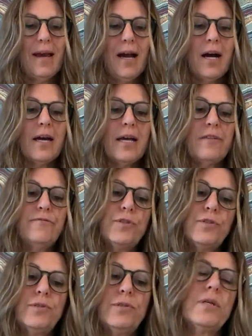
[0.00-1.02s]
I had
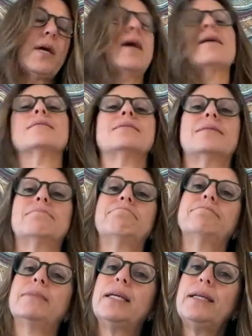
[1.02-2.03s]
viewed as
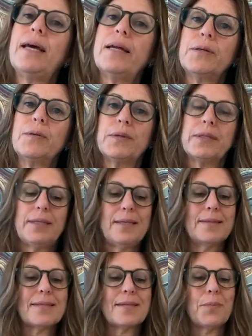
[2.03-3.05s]
inadequate in
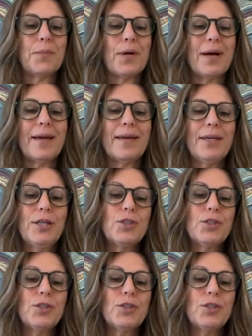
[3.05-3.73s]
some way,